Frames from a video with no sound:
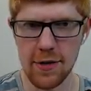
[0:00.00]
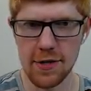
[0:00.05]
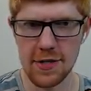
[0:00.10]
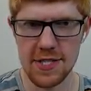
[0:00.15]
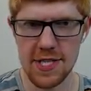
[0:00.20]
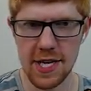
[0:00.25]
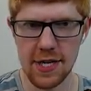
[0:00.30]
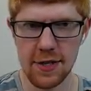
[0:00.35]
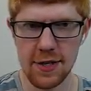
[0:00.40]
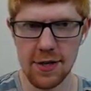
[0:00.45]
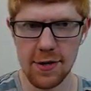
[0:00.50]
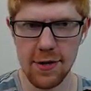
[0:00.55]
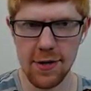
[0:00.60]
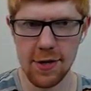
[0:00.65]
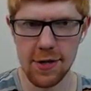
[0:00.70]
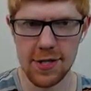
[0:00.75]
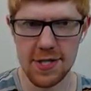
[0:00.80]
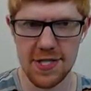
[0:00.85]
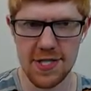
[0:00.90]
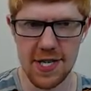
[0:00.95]
Let's take a little
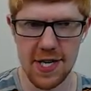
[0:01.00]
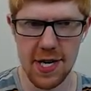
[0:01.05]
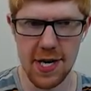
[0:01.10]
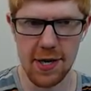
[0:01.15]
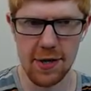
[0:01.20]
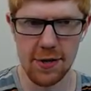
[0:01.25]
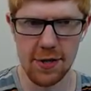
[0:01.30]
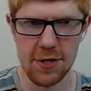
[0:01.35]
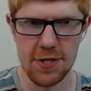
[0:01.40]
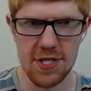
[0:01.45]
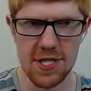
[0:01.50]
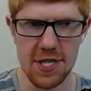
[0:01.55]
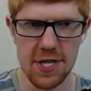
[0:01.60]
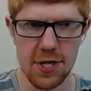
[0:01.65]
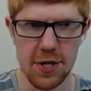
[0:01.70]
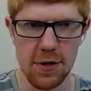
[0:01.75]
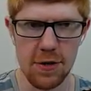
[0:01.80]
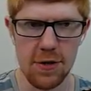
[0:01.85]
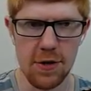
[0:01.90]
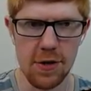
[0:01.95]
look-see. Look-see
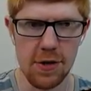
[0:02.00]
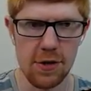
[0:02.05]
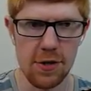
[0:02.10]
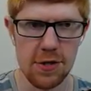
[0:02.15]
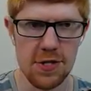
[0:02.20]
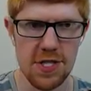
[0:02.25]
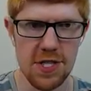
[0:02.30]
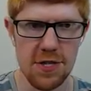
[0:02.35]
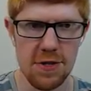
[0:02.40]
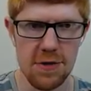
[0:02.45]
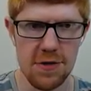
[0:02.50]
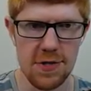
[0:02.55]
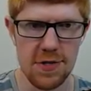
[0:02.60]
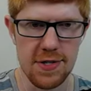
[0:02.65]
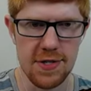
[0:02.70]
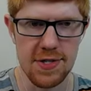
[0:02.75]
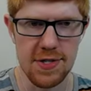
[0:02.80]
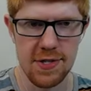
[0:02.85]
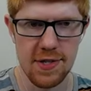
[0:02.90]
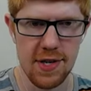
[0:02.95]
do. Look-see
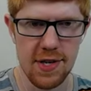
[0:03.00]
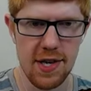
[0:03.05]
doozles.